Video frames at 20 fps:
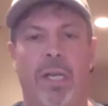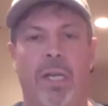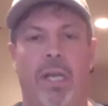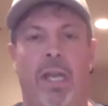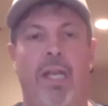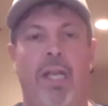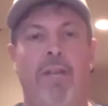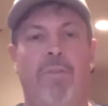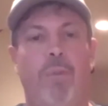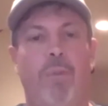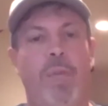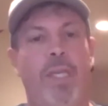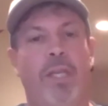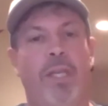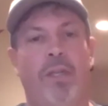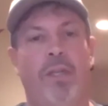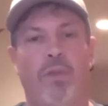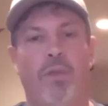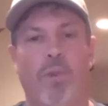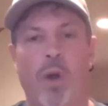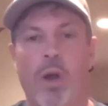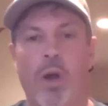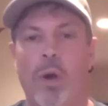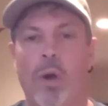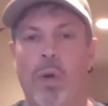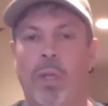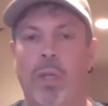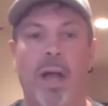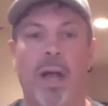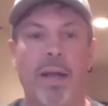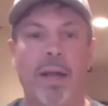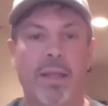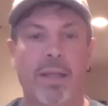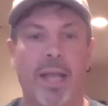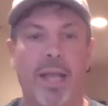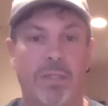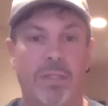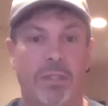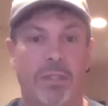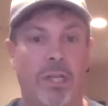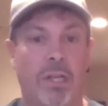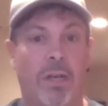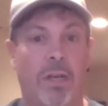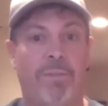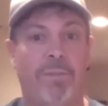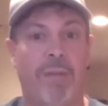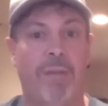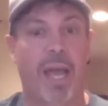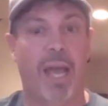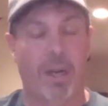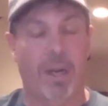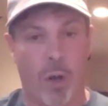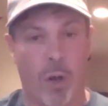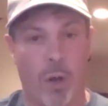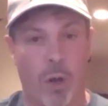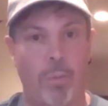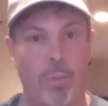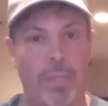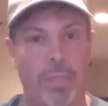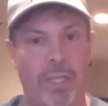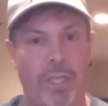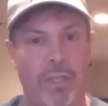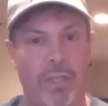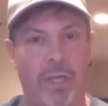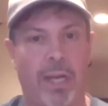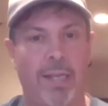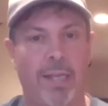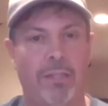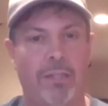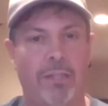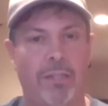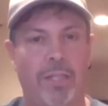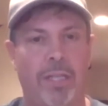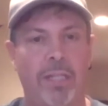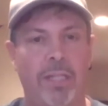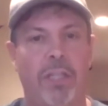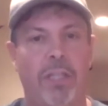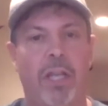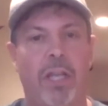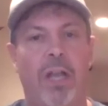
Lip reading: And if we can grow a lot of that stuff at home in the United States,